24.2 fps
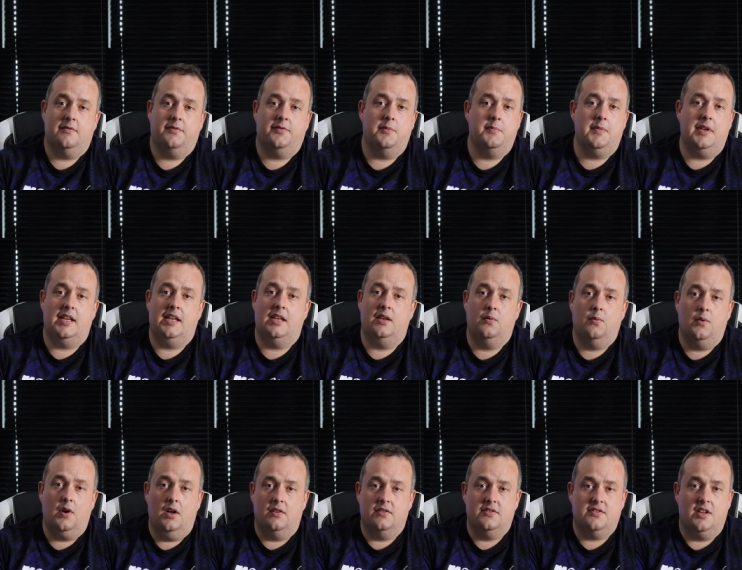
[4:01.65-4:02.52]
For me,
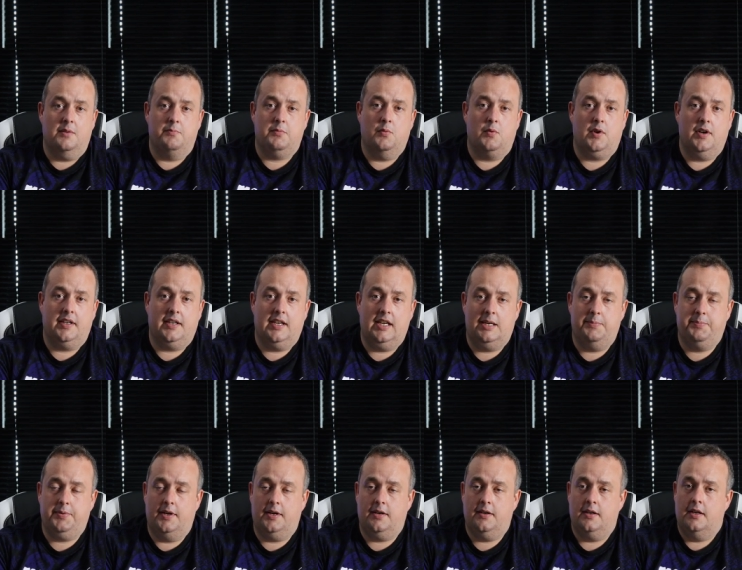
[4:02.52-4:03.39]
world's number one
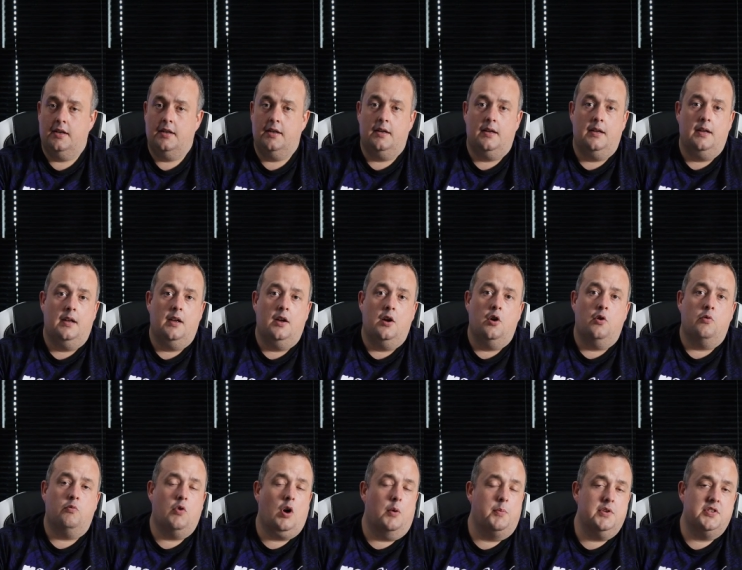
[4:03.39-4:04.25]
keeper.
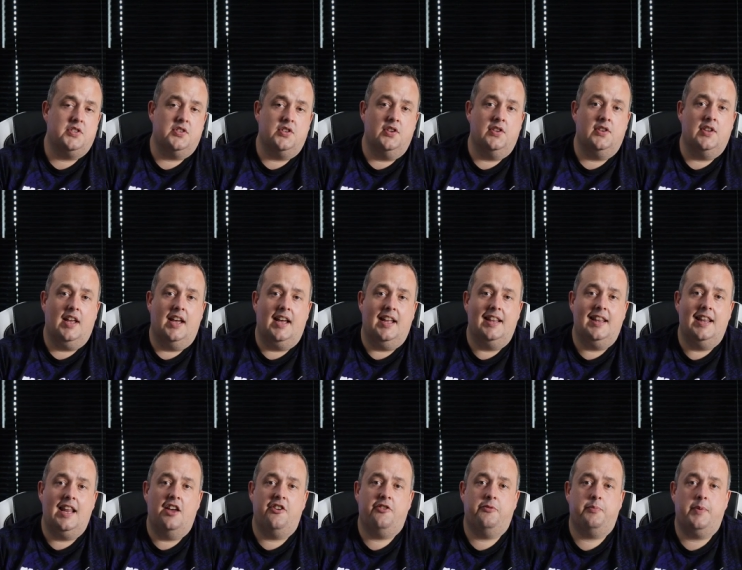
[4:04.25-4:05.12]
Robertson at
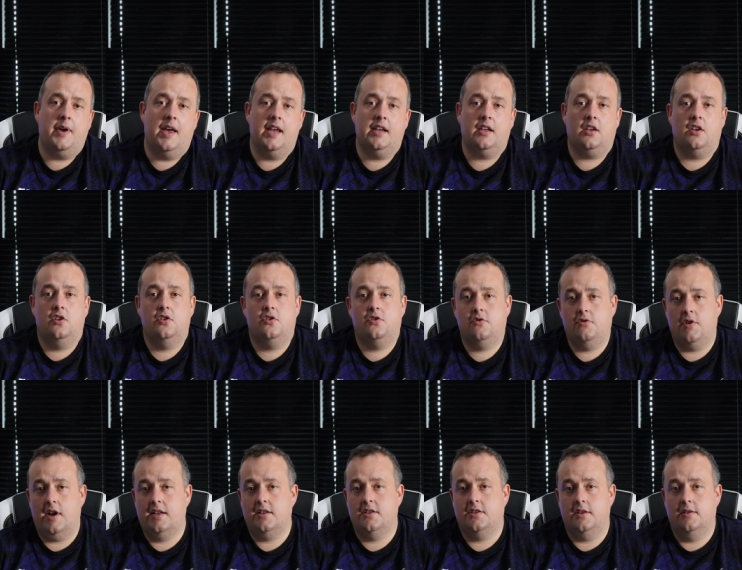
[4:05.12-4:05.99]
left back.
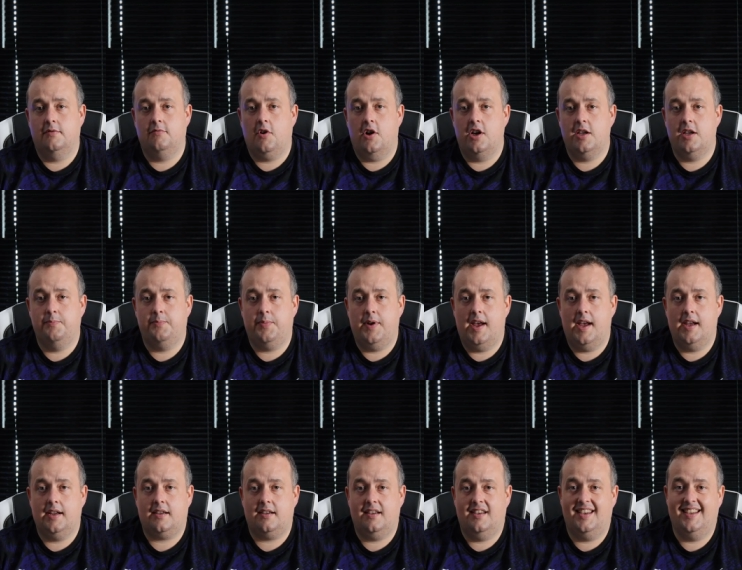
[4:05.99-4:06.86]
Trent at right
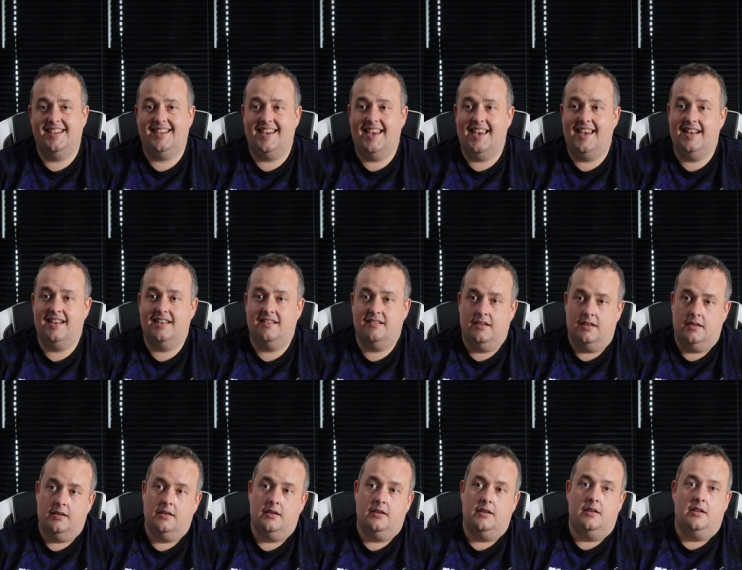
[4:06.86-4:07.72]
back. Again,
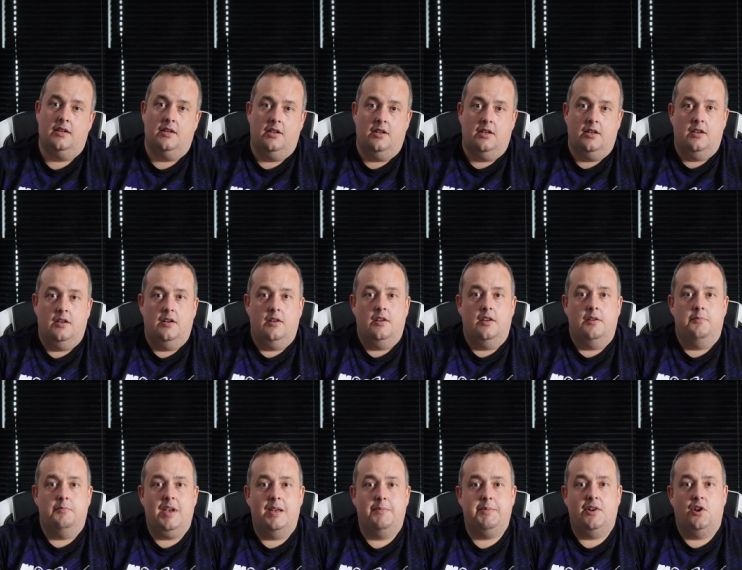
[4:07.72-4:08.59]

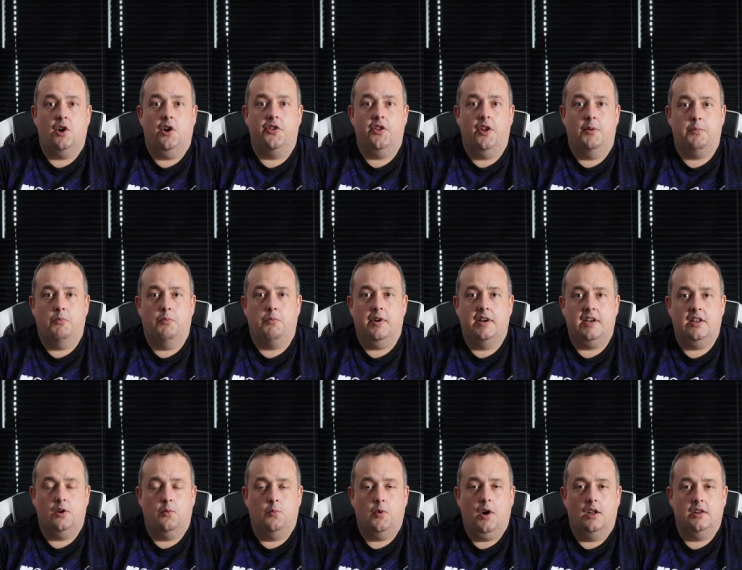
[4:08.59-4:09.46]
maybe not number one in
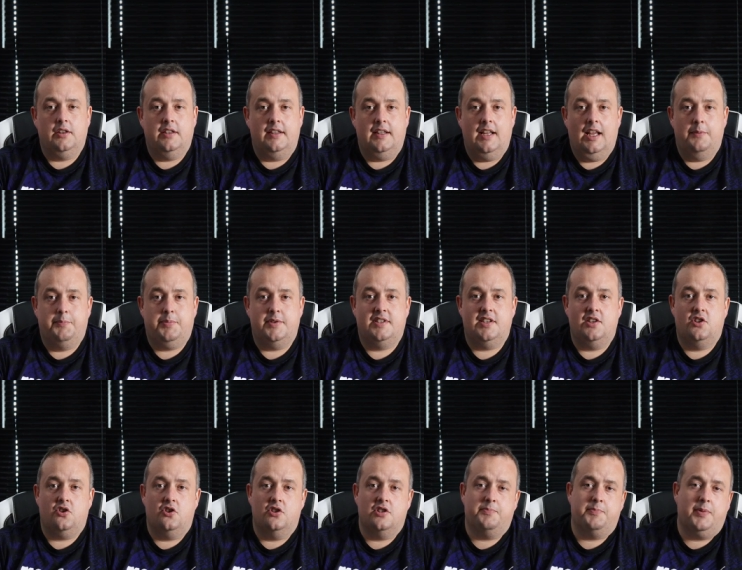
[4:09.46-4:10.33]
the world in their
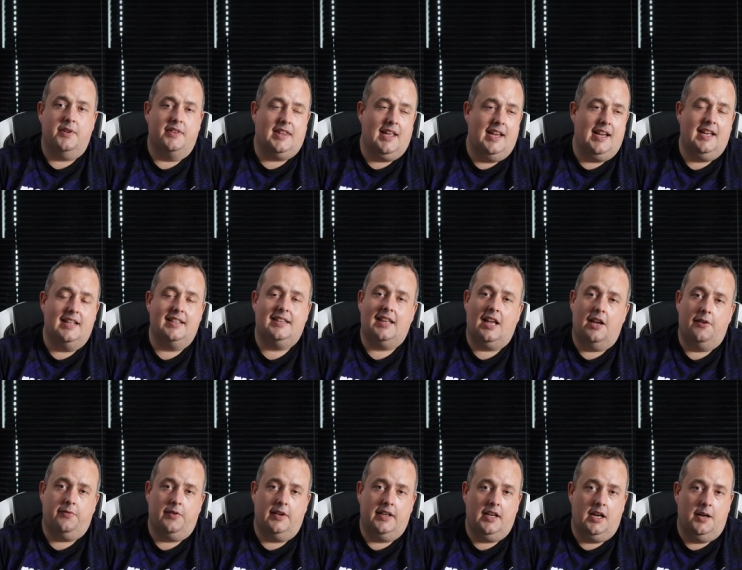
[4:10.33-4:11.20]
positions, but they are
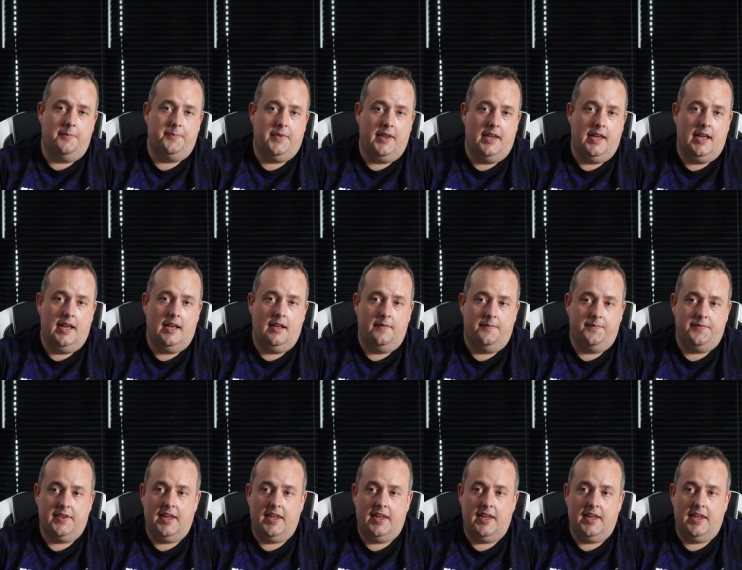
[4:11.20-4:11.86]
definitely up there.